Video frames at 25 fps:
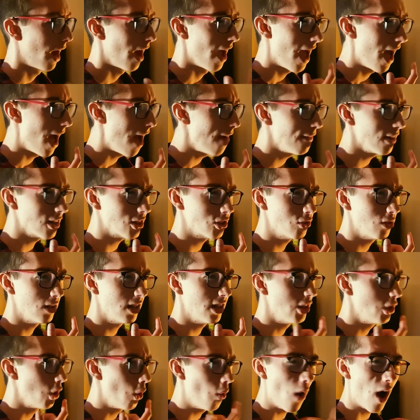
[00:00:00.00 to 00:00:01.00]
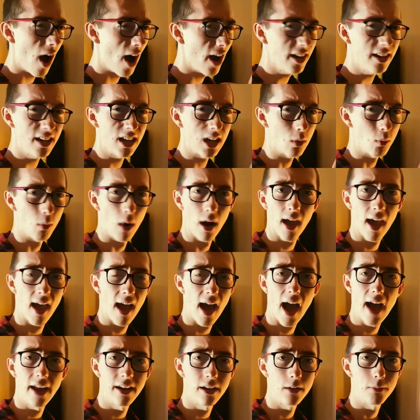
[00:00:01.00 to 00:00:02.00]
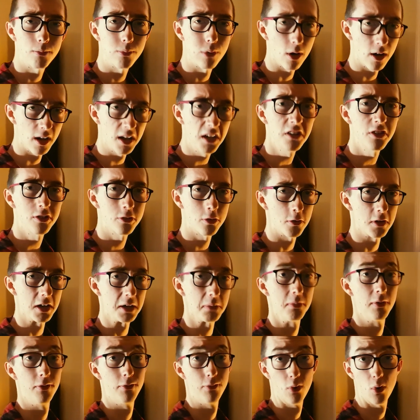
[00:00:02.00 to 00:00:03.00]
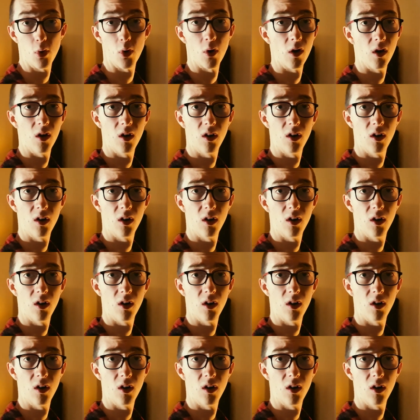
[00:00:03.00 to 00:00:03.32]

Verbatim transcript: I have actually no idea why I added Prehistoric before.